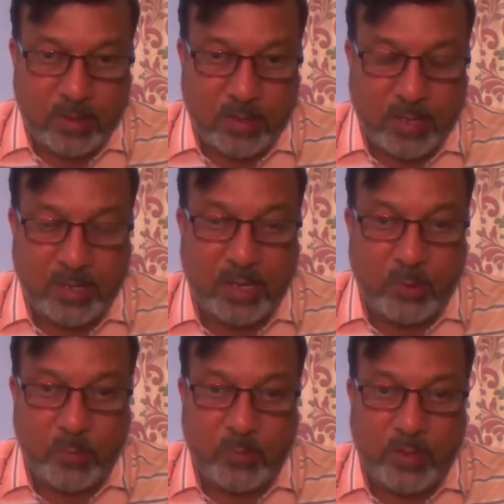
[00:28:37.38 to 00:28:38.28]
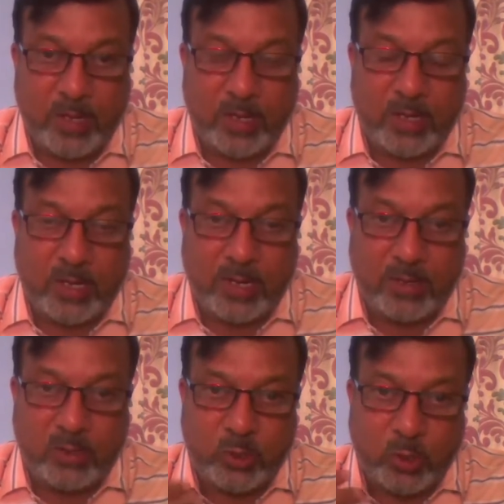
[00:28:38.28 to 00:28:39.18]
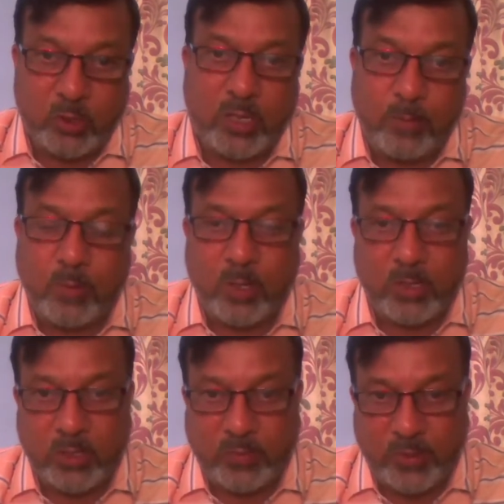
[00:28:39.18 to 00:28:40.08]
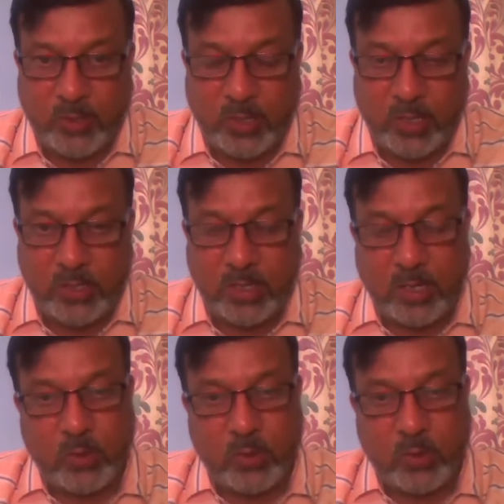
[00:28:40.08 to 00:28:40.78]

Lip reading: and they showed the importance of education.